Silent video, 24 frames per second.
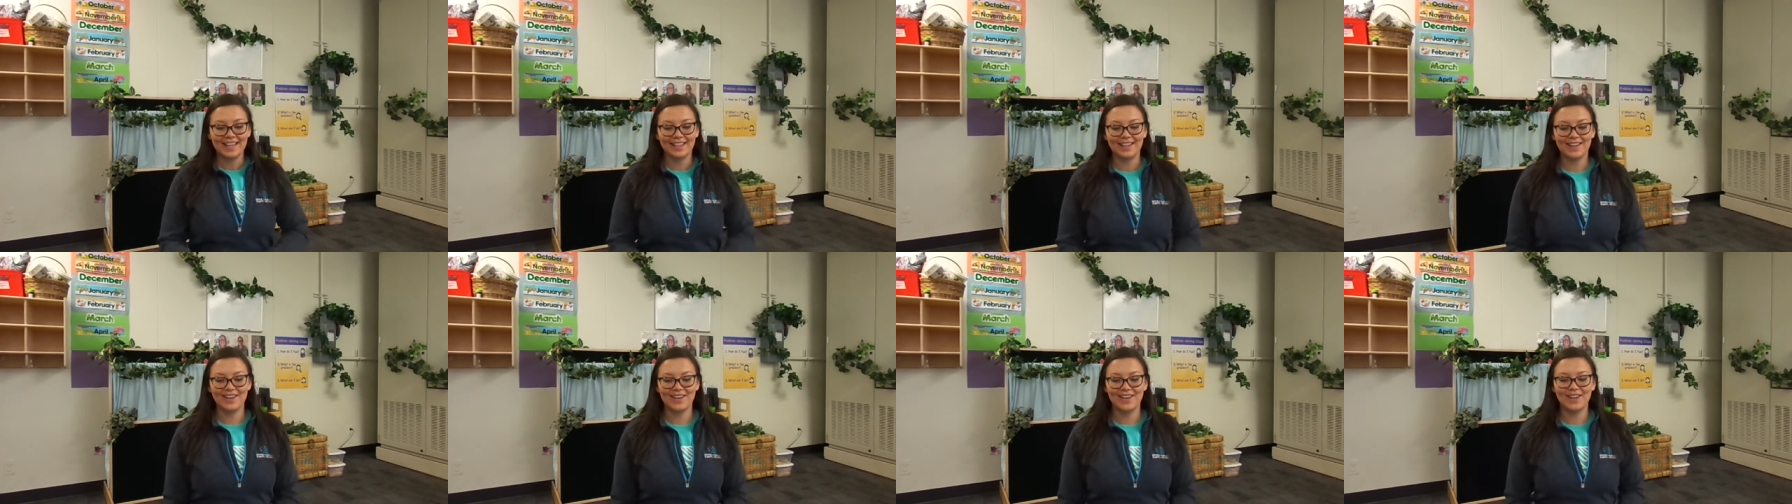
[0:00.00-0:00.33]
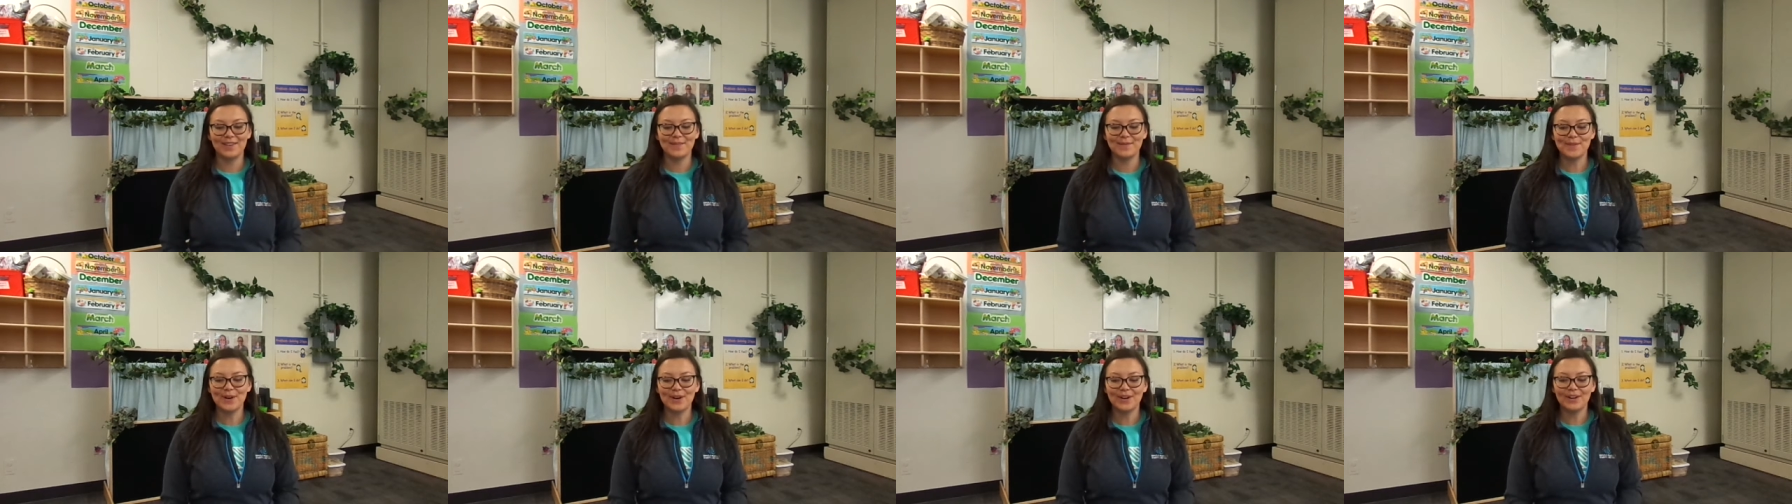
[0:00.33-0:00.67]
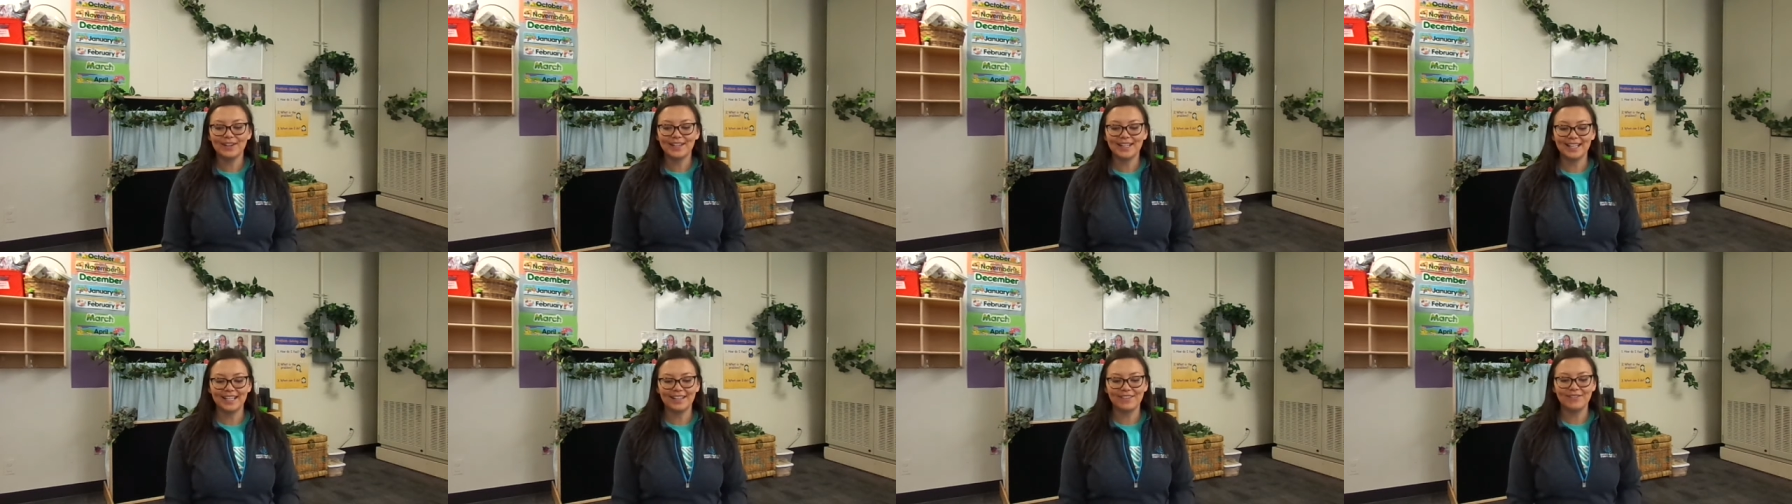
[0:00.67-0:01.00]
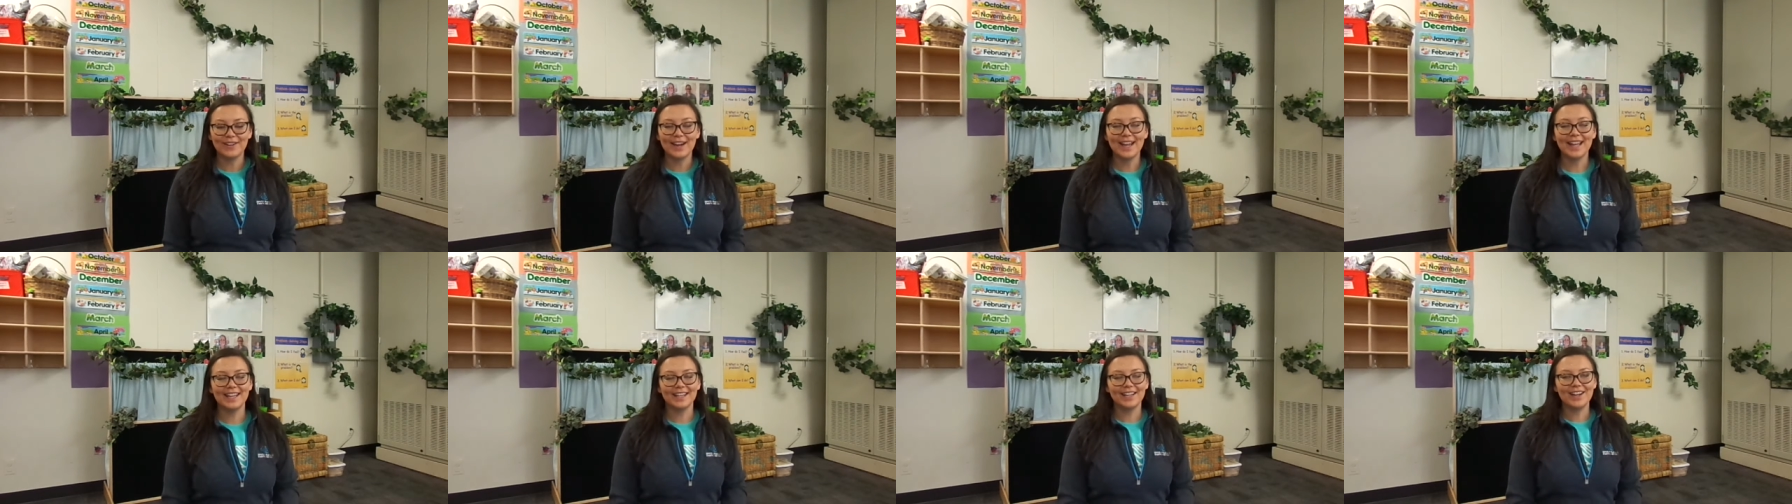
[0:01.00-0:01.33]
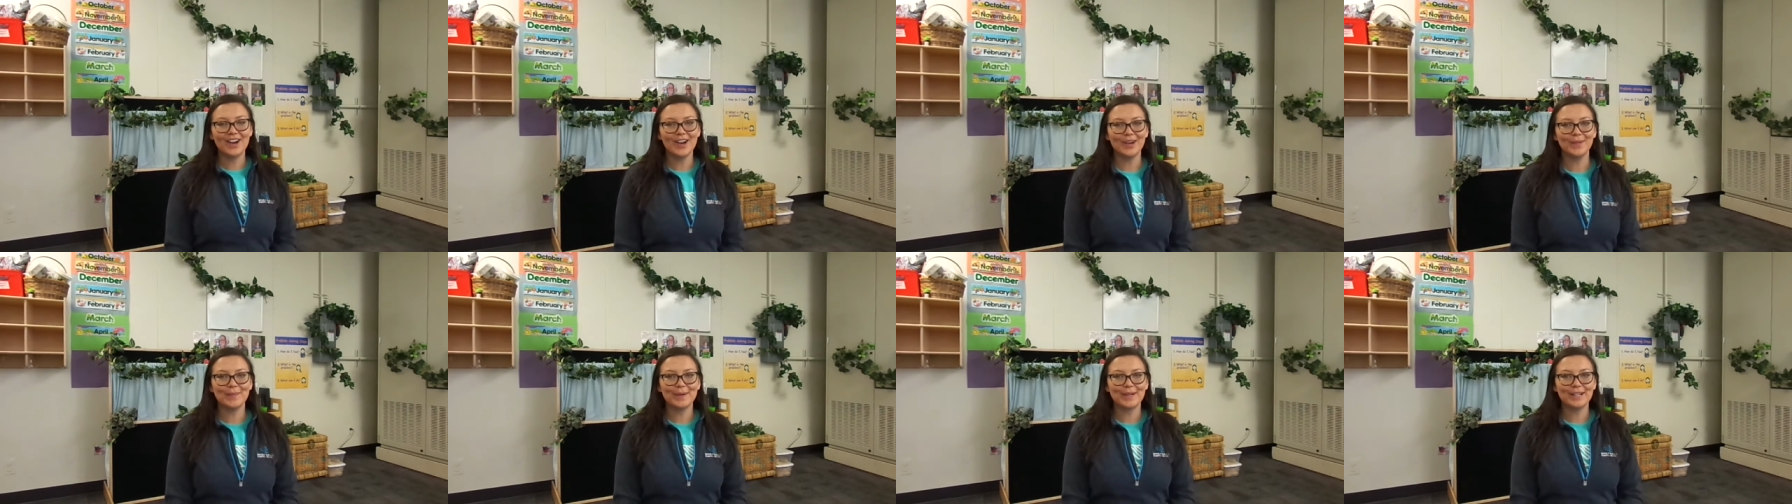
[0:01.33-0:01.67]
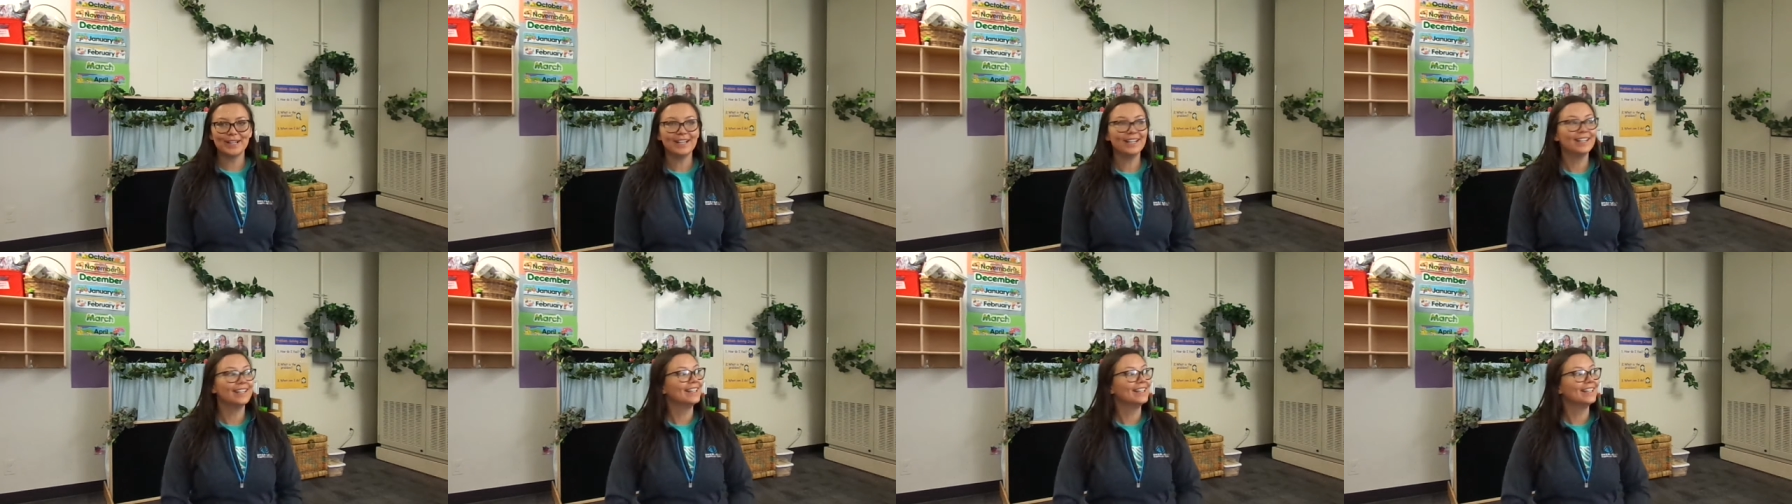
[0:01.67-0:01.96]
Good morning, Ray and Harper.